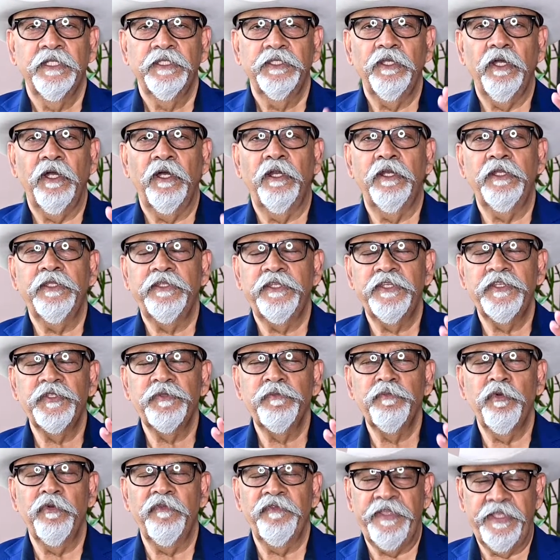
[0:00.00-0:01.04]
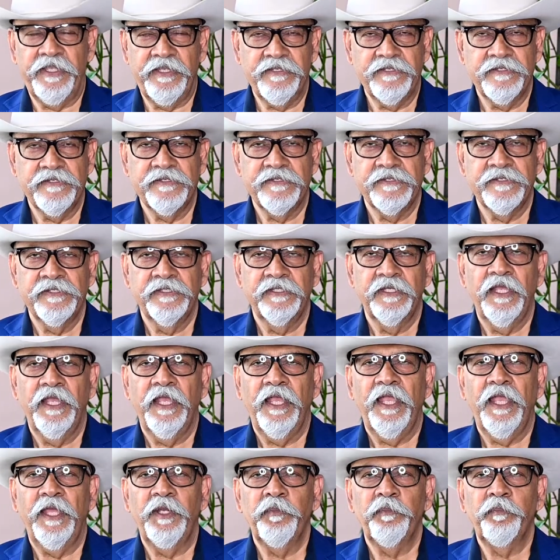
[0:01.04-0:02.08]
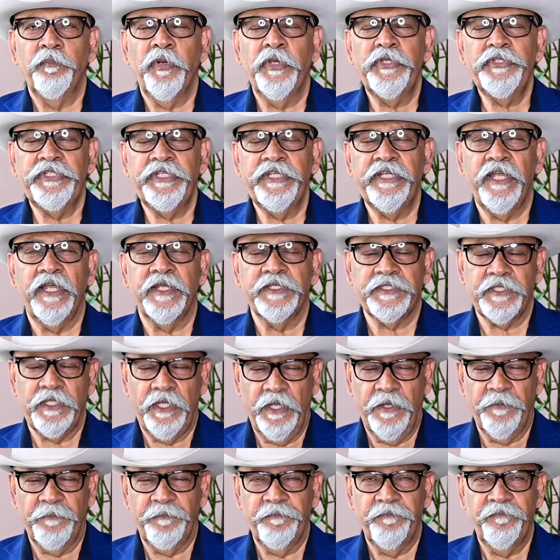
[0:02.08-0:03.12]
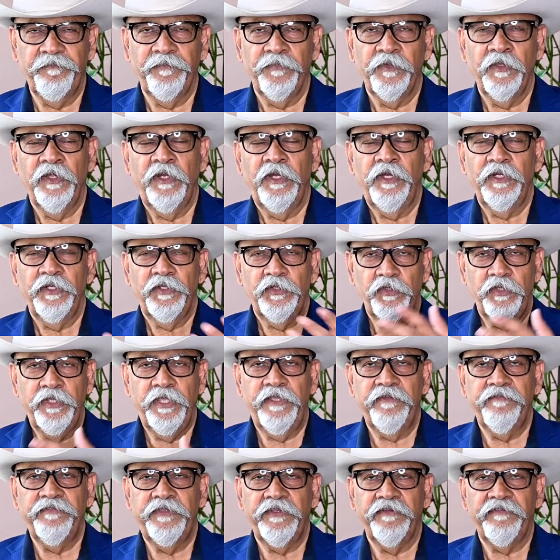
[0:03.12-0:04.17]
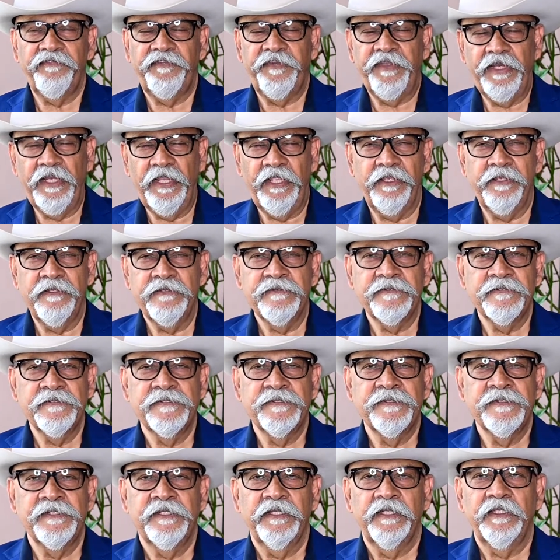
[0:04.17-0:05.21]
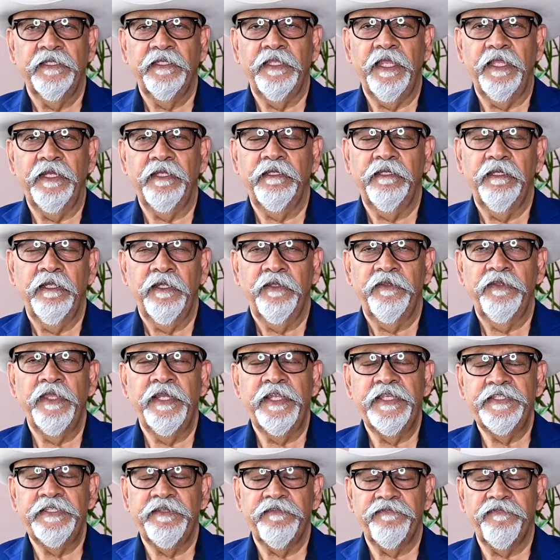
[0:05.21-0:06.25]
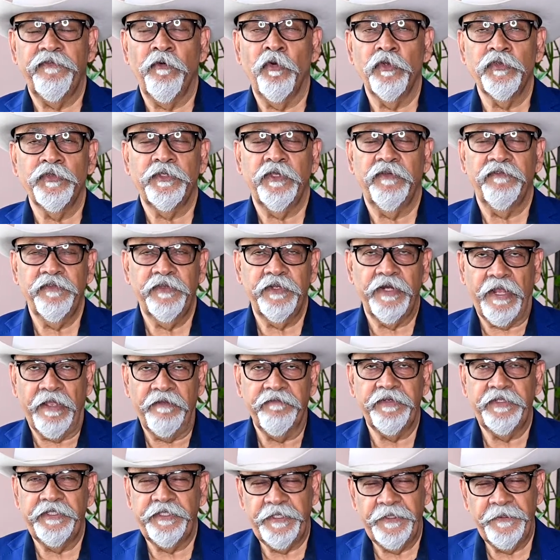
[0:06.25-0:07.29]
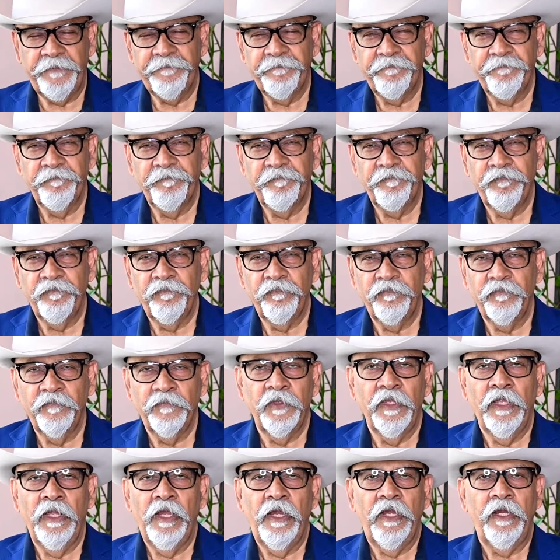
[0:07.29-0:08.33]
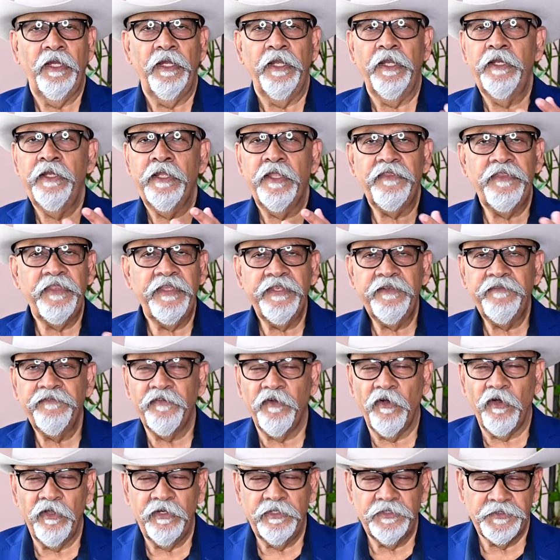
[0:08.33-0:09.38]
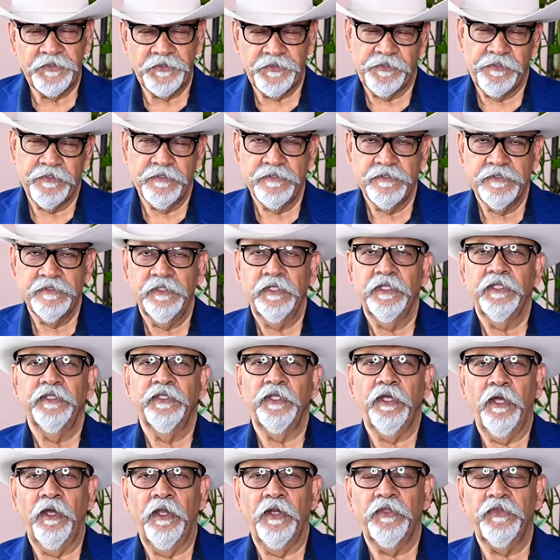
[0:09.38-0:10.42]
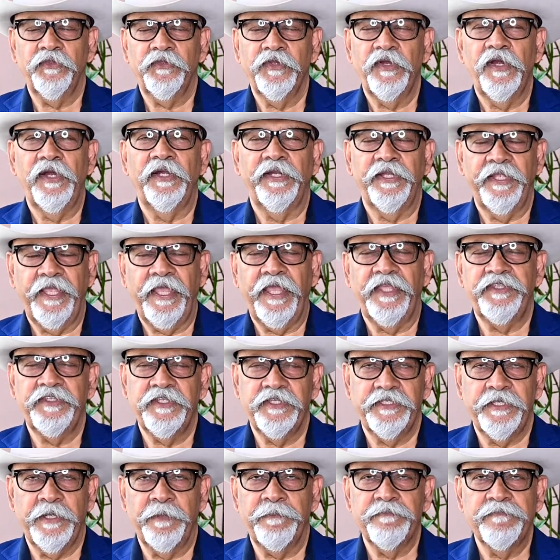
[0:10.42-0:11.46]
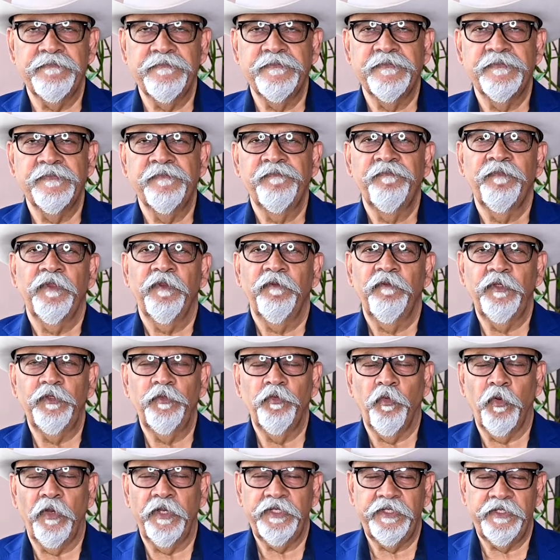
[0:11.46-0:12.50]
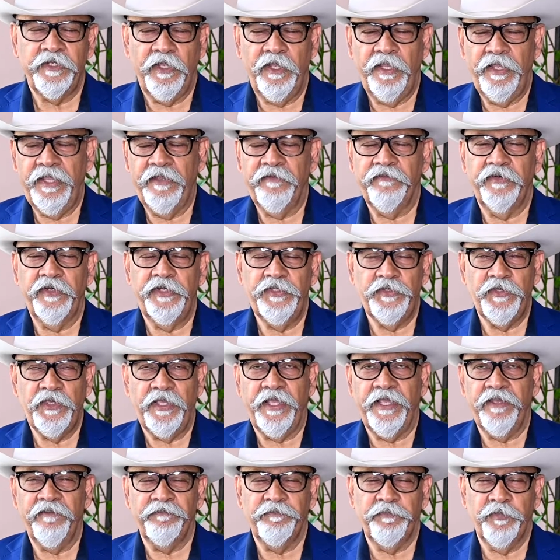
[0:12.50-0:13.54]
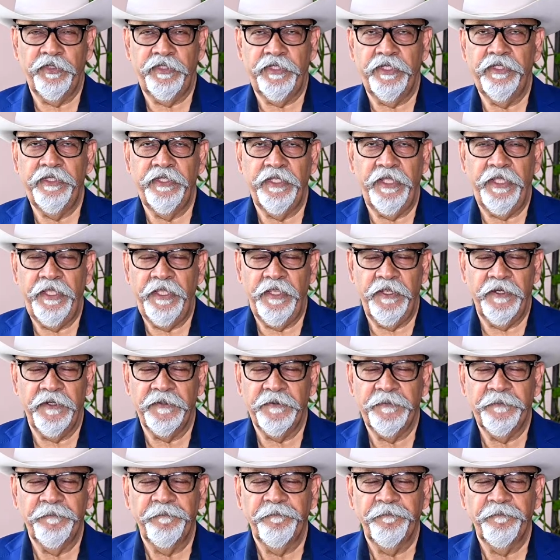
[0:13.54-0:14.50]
the earth is moving and pushing us up to give the feeling that there is a force of gravity. Nothing falls. The earth catches up with whatever you have put in the air.